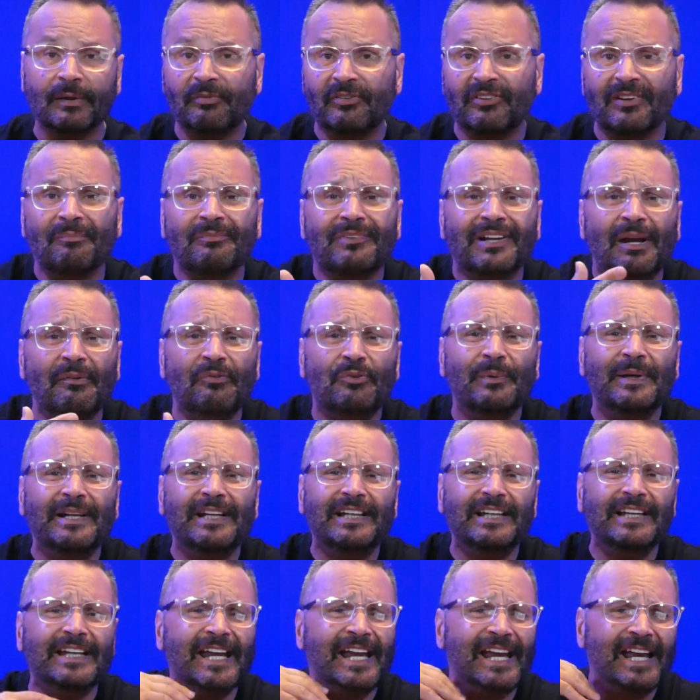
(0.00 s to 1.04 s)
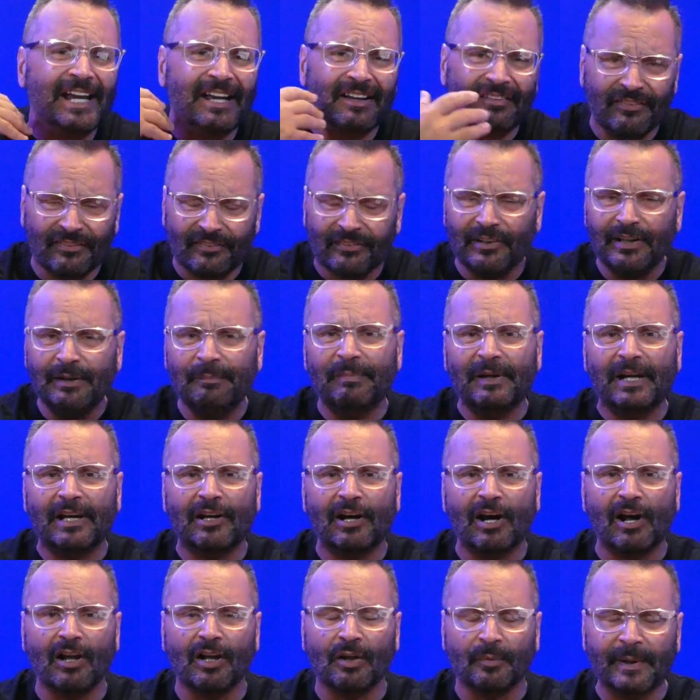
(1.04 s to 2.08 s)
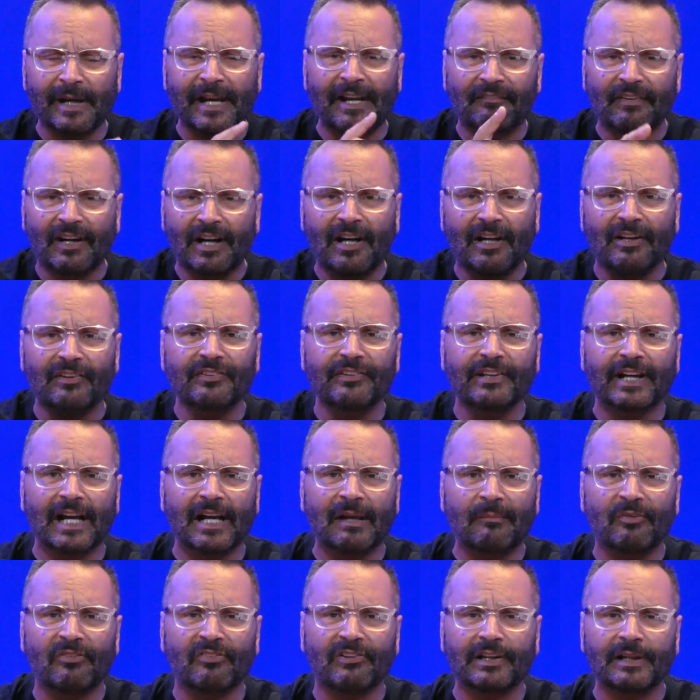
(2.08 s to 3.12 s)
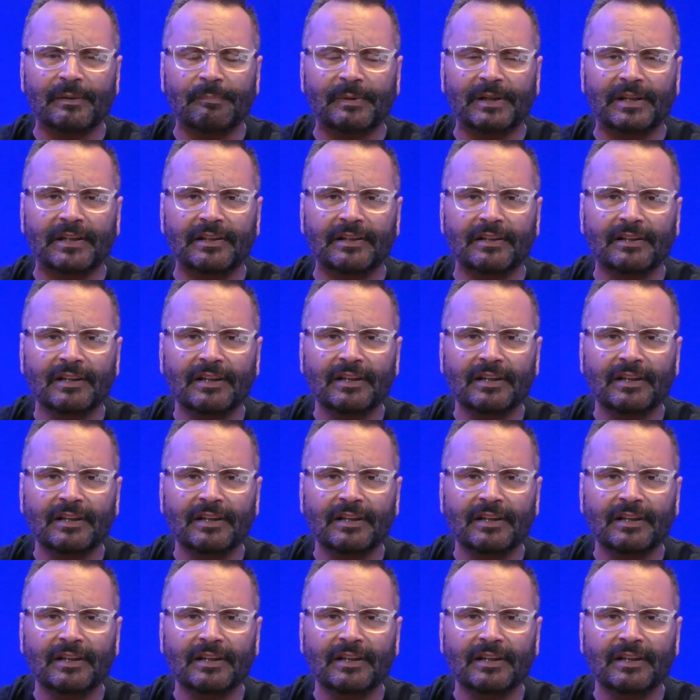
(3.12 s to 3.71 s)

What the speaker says: Sometimes we can't sleep at all or we have a hard time sleeping.